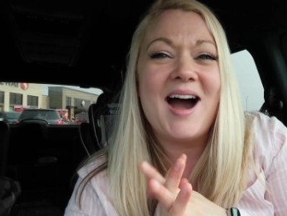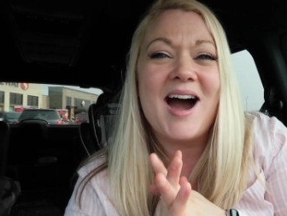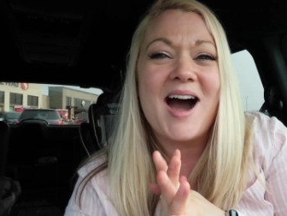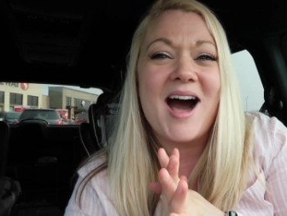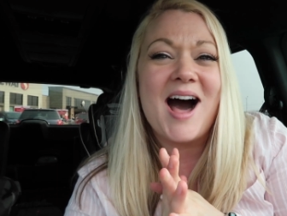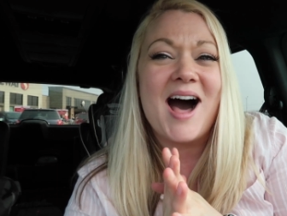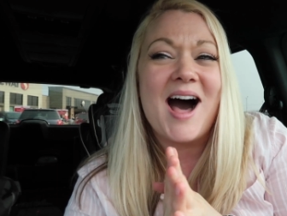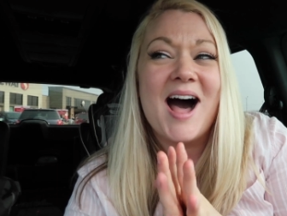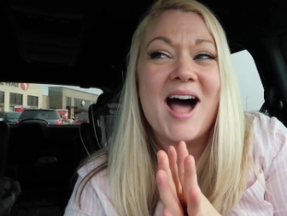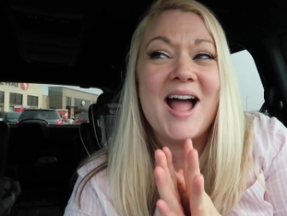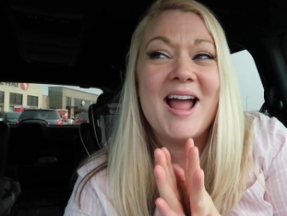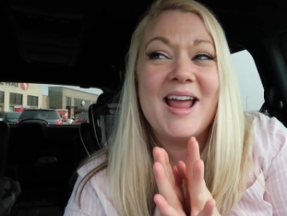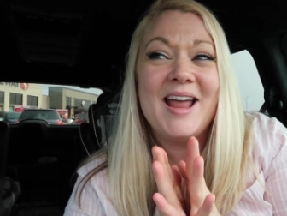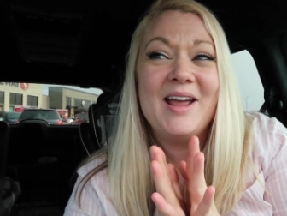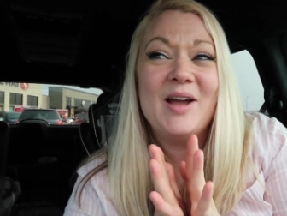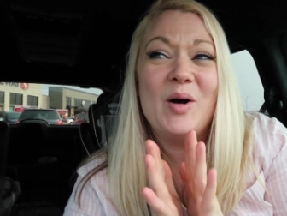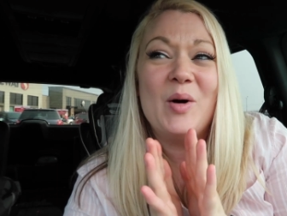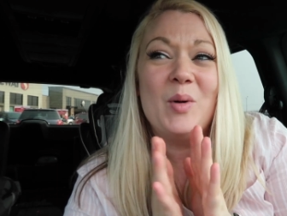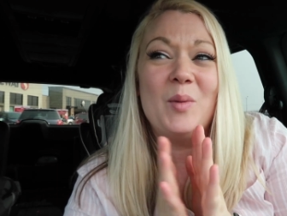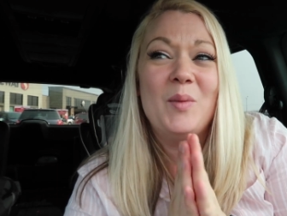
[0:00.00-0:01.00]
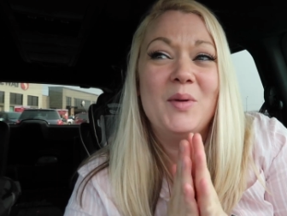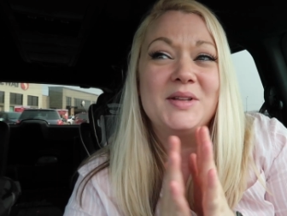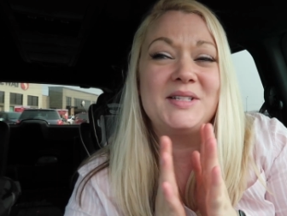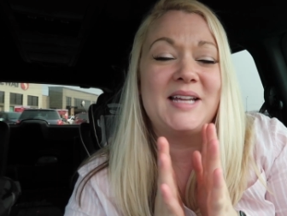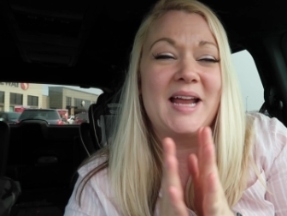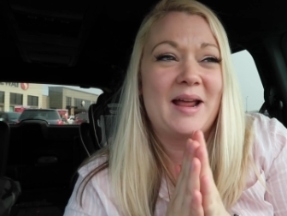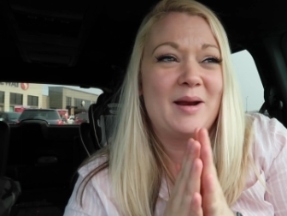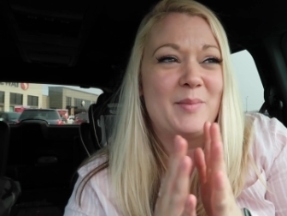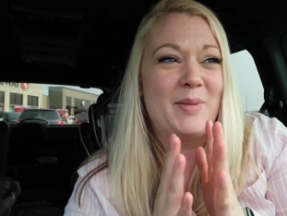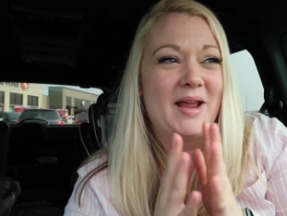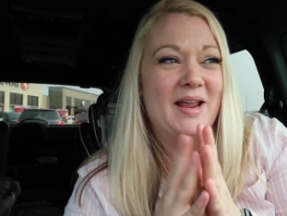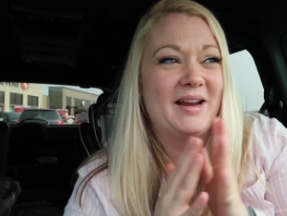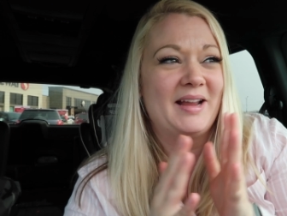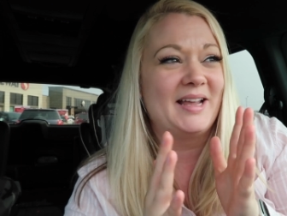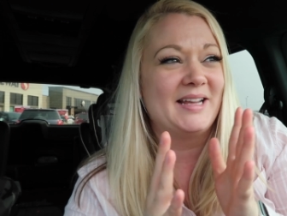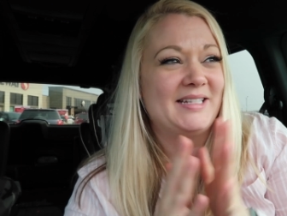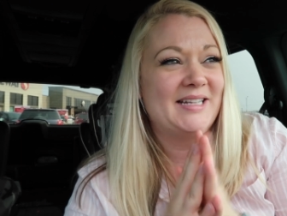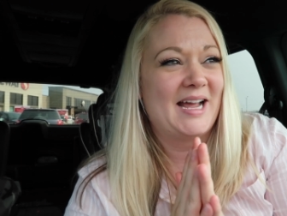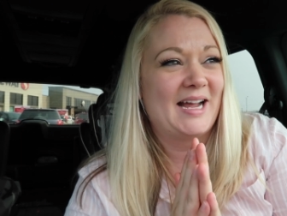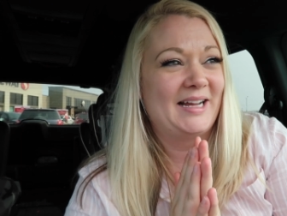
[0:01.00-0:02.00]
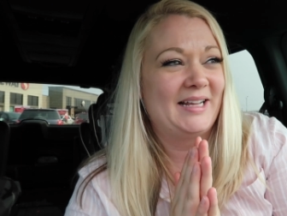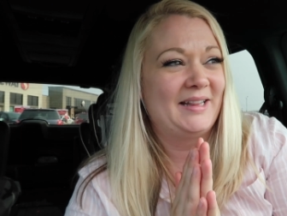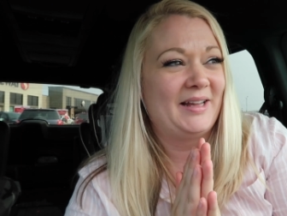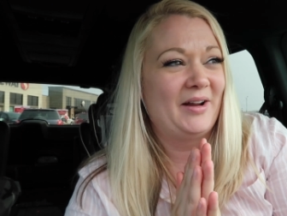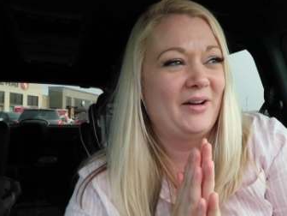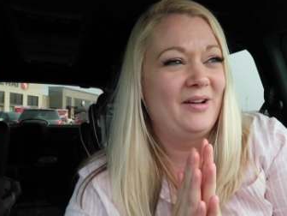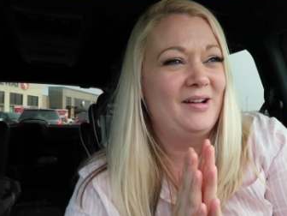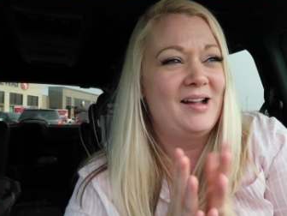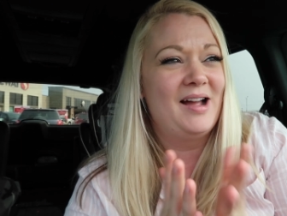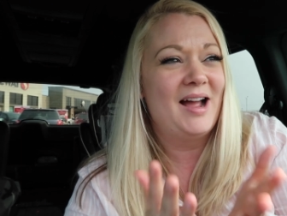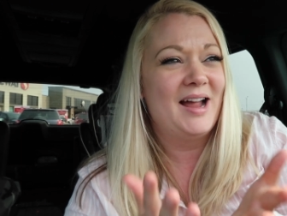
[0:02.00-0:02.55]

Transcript: I almost had a panic attack in there.